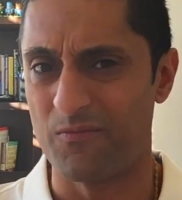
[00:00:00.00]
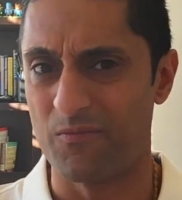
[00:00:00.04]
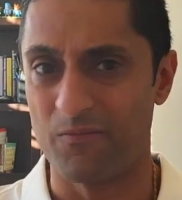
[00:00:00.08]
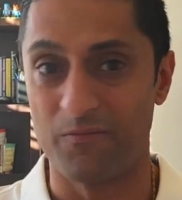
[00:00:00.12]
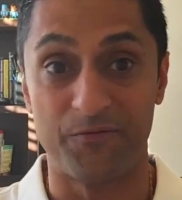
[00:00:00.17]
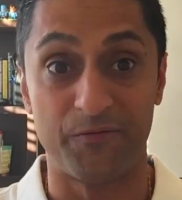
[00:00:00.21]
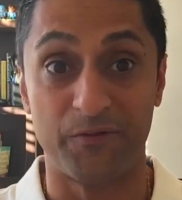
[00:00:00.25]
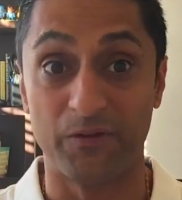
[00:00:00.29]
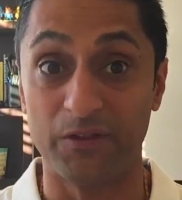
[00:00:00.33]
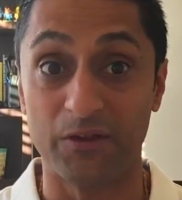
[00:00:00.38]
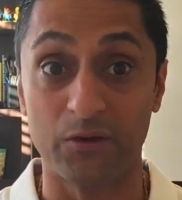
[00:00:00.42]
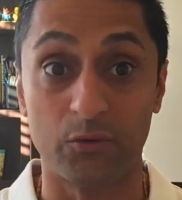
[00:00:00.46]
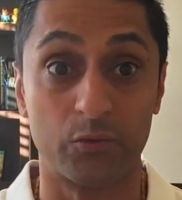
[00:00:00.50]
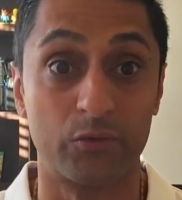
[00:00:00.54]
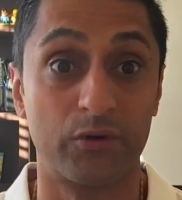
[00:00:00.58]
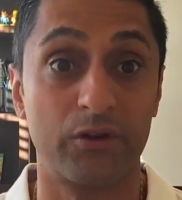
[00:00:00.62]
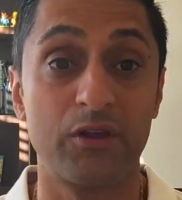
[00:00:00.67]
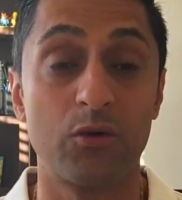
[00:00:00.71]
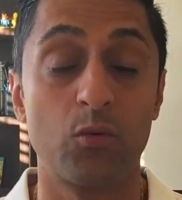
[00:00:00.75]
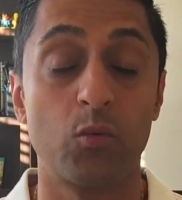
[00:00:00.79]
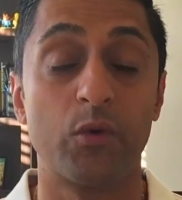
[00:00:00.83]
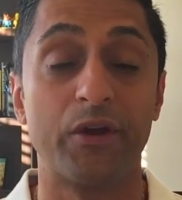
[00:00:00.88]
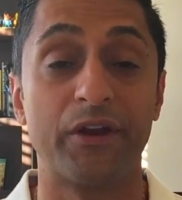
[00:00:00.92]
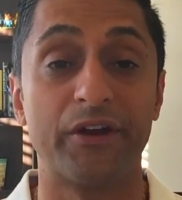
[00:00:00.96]
feeling
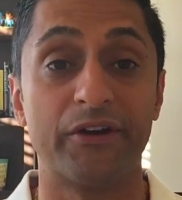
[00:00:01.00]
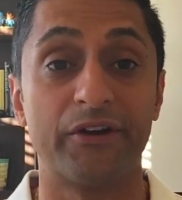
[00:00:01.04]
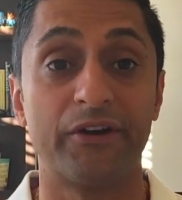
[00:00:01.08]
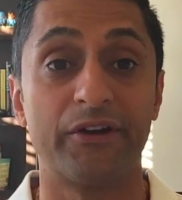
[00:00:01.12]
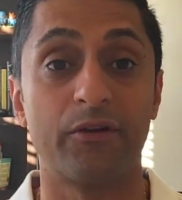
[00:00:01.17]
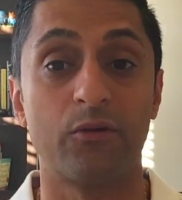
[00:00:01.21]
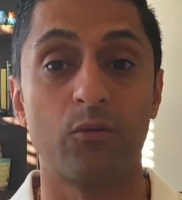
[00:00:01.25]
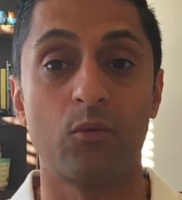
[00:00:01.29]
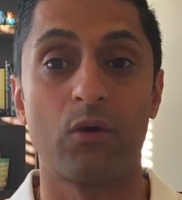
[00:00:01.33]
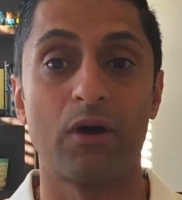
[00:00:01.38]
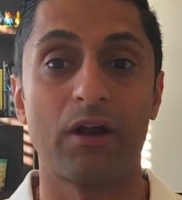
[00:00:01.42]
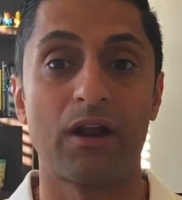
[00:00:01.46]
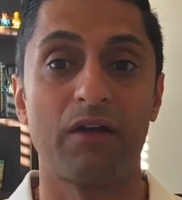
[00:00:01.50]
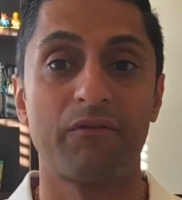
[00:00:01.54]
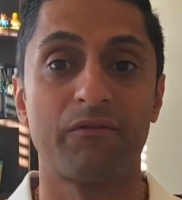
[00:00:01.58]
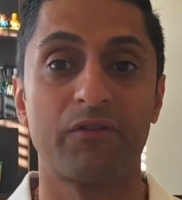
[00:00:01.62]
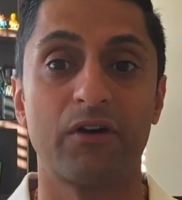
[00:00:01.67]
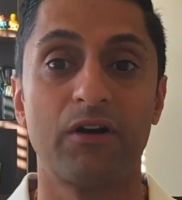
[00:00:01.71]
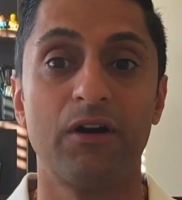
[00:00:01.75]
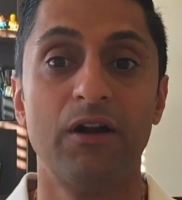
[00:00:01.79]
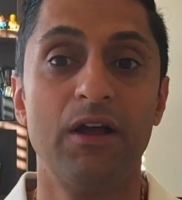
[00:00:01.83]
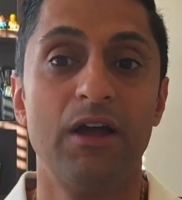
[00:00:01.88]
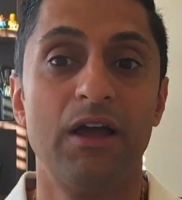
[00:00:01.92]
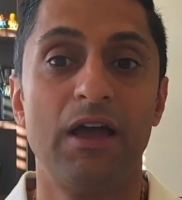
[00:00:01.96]
really weird and
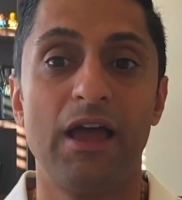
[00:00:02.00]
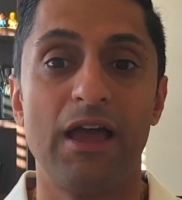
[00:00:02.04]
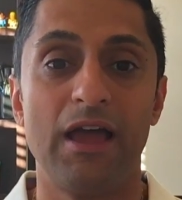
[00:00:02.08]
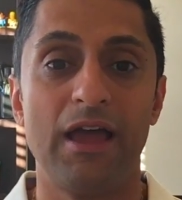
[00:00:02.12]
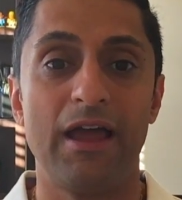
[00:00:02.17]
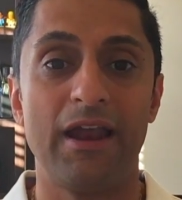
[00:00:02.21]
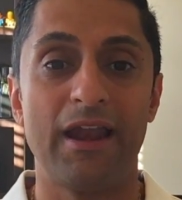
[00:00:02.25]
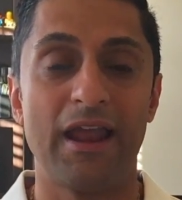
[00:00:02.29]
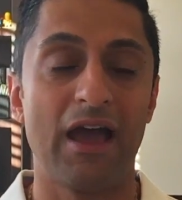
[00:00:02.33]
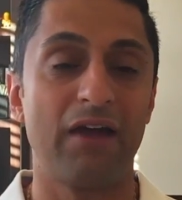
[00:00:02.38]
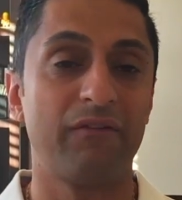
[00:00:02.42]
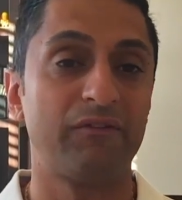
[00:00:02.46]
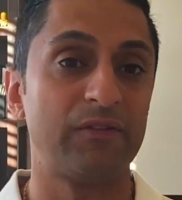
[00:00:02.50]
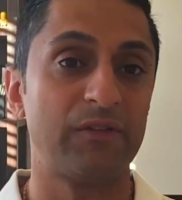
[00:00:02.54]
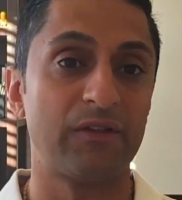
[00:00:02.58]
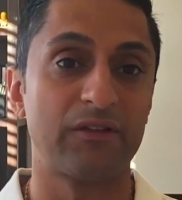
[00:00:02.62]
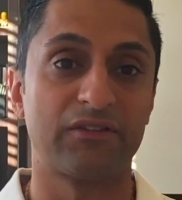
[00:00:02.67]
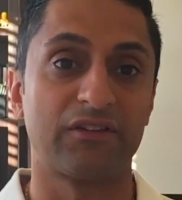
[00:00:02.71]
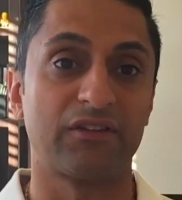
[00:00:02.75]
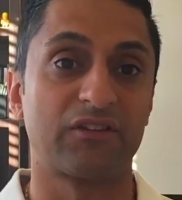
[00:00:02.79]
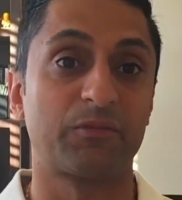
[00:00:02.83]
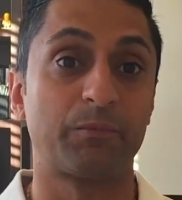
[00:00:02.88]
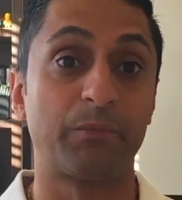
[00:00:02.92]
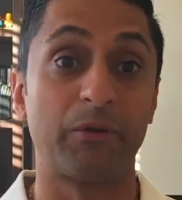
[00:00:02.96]
whatever, and having
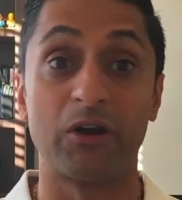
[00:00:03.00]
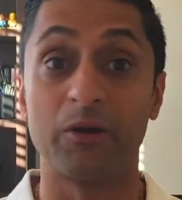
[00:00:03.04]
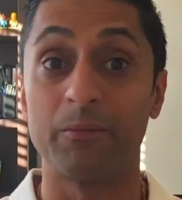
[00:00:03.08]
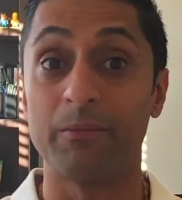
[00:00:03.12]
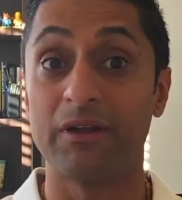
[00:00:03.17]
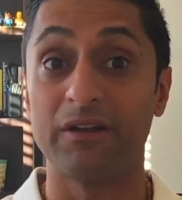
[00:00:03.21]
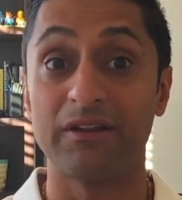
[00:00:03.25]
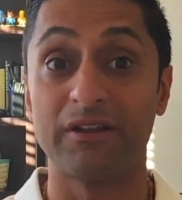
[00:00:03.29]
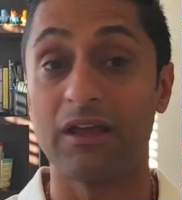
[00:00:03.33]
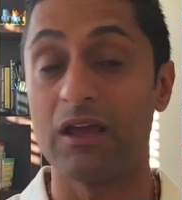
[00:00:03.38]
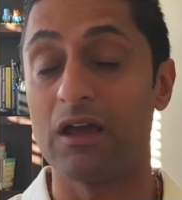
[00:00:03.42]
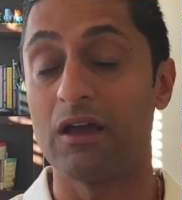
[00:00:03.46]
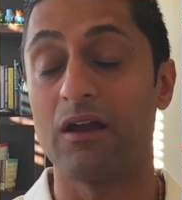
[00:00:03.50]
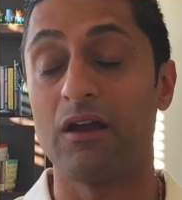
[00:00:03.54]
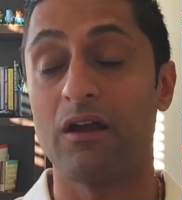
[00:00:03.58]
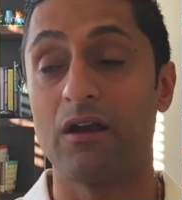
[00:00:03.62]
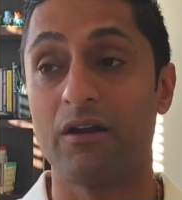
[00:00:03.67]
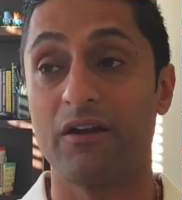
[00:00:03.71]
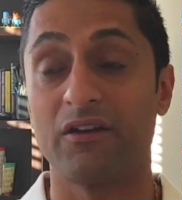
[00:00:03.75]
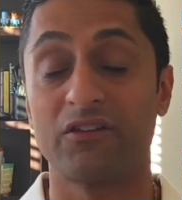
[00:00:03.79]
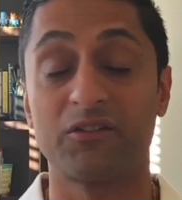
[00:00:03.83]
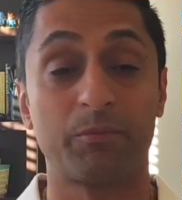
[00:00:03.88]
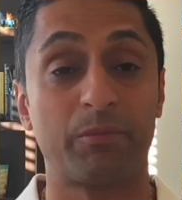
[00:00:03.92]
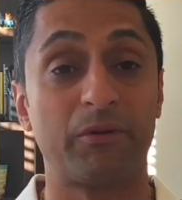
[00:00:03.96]
this
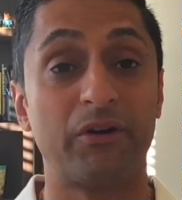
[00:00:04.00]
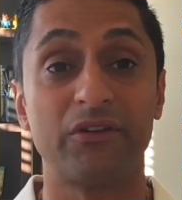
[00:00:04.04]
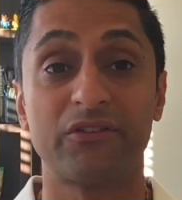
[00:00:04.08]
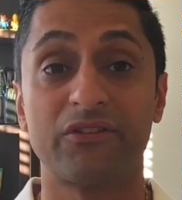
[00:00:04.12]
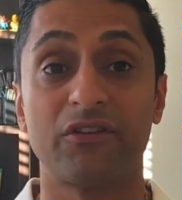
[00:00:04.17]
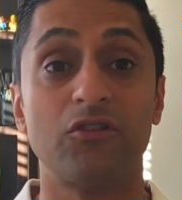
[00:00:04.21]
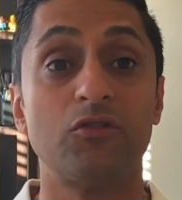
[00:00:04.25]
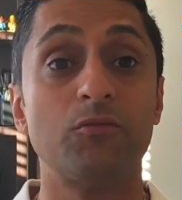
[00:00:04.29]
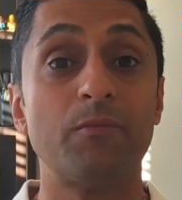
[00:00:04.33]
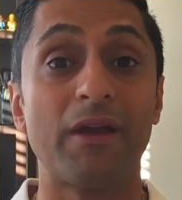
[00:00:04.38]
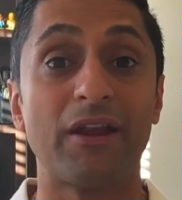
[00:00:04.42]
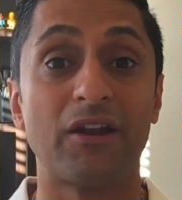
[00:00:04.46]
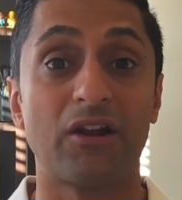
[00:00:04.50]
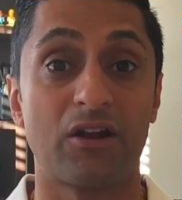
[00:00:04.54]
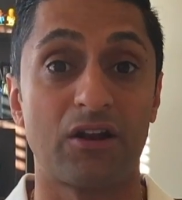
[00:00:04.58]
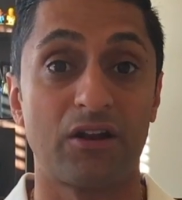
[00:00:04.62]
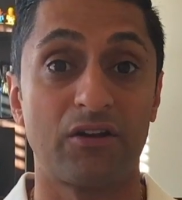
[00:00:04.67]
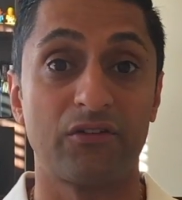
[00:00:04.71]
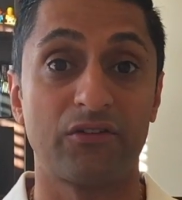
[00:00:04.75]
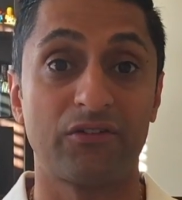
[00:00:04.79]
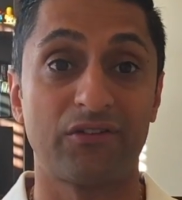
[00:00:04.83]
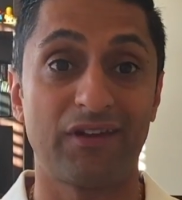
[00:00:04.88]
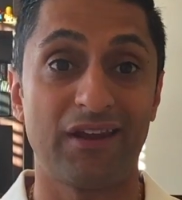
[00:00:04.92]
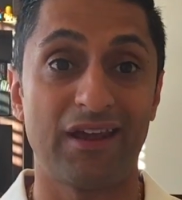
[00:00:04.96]
experience that you may not
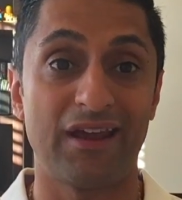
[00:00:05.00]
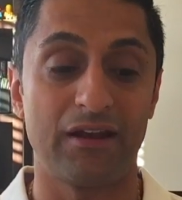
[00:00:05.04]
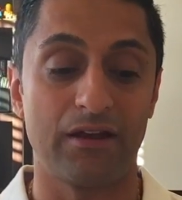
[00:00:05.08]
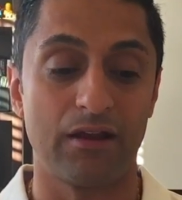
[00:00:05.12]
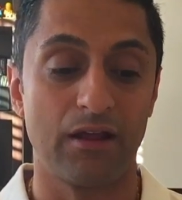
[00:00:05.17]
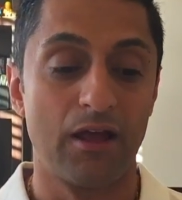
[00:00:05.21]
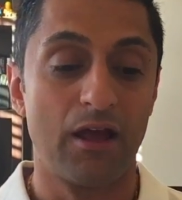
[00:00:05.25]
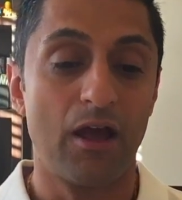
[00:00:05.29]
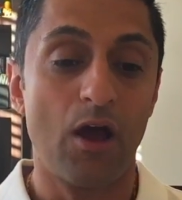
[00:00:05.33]
understand.